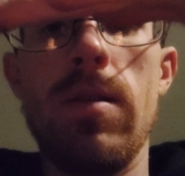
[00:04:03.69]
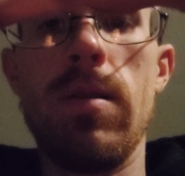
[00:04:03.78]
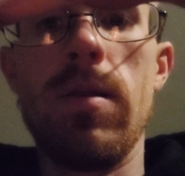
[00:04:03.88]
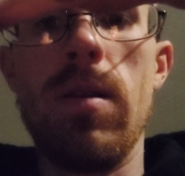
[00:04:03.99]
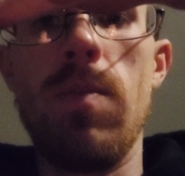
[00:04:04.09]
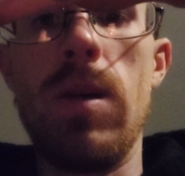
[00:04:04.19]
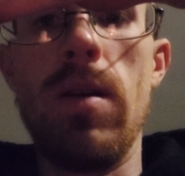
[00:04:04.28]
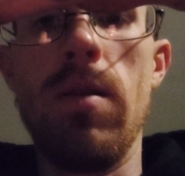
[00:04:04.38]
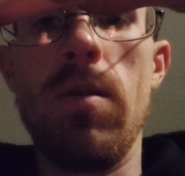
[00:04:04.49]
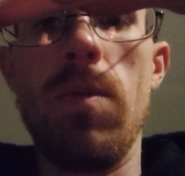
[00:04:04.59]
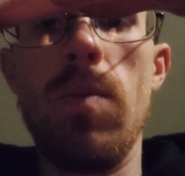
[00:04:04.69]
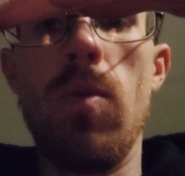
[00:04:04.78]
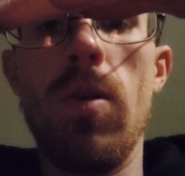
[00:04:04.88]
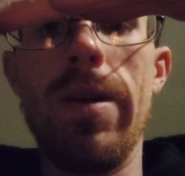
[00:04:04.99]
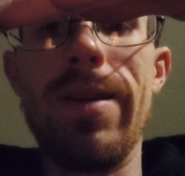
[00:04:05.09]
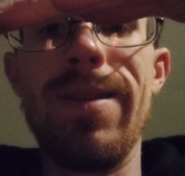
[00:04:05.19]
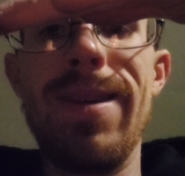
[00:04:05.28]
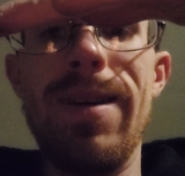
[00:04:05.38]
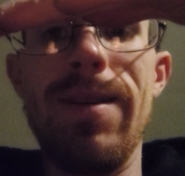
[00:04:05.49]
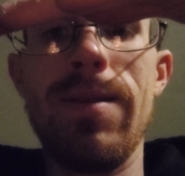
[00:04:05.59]
it's going to be a little bit more like
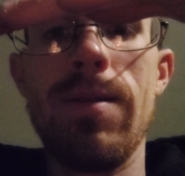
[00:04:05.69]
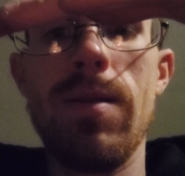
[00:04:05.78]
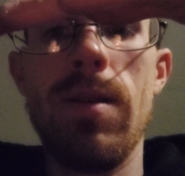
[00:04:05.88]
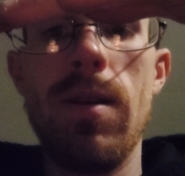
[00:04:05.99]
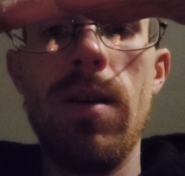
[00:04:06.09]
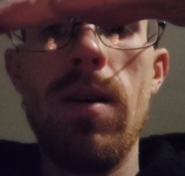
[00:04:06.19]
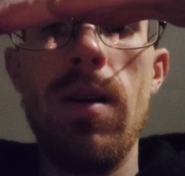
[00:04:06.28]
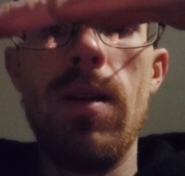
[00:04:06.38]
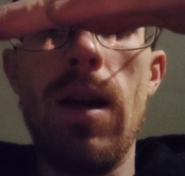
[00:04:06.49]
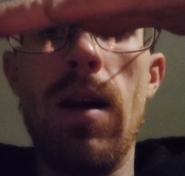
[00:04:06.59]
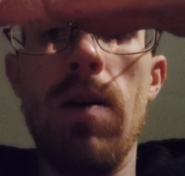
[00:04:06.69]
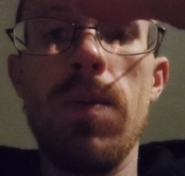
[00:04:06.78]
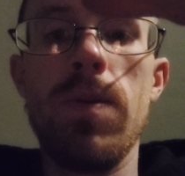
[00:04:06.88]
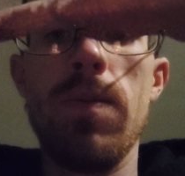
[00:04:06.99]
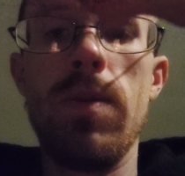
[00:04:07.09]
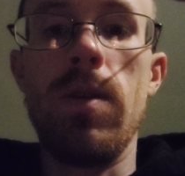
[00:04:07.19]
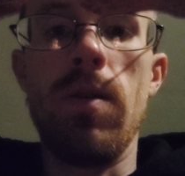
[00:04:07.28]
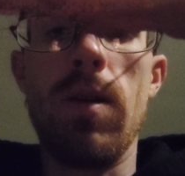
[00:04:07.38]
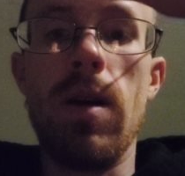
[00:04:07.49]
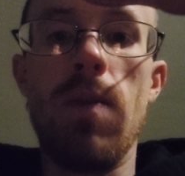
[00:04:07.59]
this, and that helps, you know,
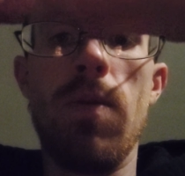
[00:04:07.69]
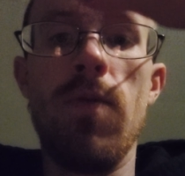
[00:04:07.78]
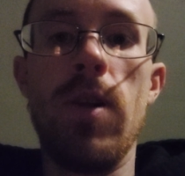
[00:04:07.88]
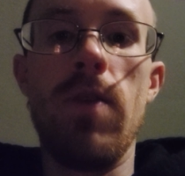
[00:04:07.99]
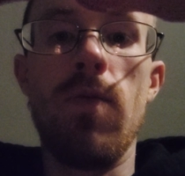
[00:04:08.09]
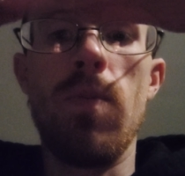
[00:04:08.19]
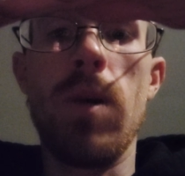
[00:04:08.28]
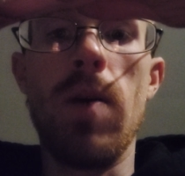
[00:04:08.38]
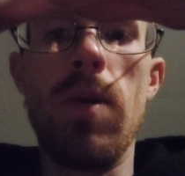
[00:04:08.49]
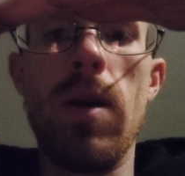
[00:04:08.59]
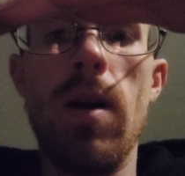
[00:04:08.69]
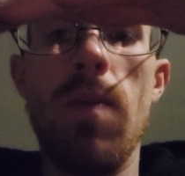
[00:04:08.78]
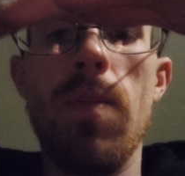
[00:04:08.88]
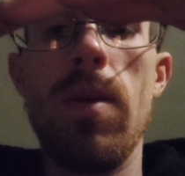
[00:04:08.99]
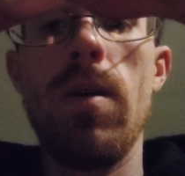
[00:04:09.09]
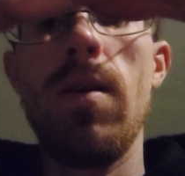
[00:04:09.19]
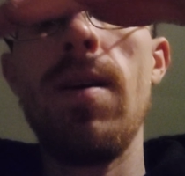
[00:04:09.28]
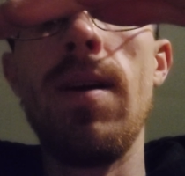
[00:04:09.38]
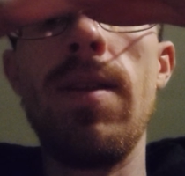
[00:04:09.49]
kind of prevent it from coming up. And